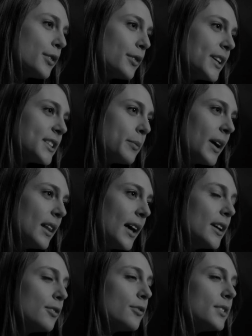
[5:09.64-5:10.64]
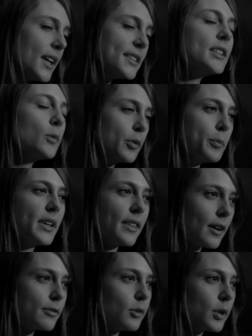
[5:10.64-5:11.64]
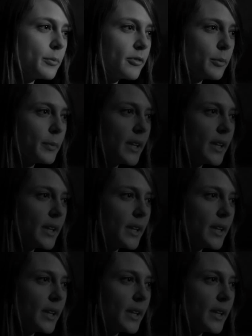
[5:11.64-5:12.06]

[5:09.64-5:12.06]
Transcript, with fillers: for the rest of my life, dancing will be that form for